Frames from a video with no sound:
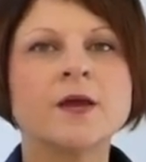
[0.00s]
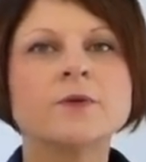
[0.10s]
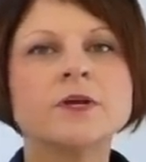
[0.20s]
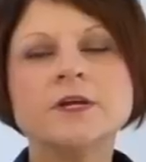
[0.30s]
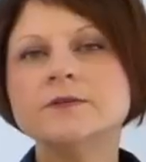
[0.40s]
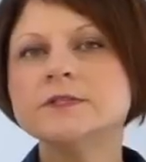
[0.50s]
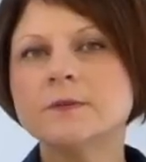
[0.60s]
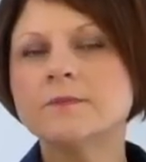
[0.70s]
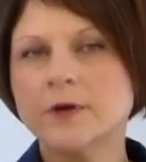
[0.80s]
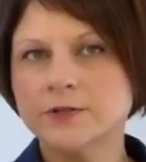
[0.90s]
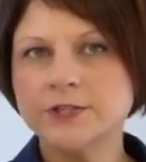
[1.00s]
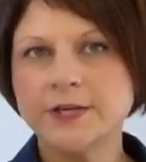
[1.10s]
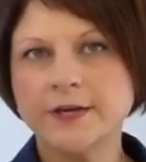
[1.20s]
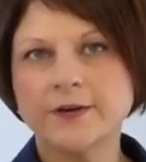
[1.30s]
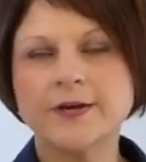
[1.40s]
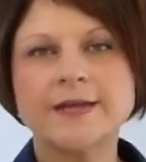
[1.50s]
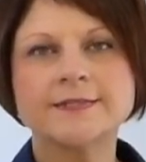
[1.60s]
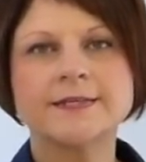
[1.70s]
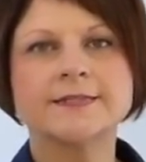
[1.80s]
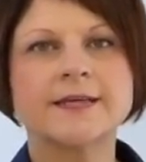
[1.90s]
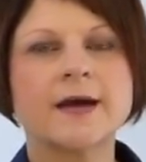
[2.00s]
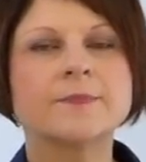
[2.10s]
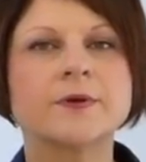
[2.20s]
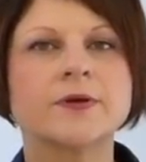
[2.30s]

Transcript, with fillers: We're gonna use Margie here as an example,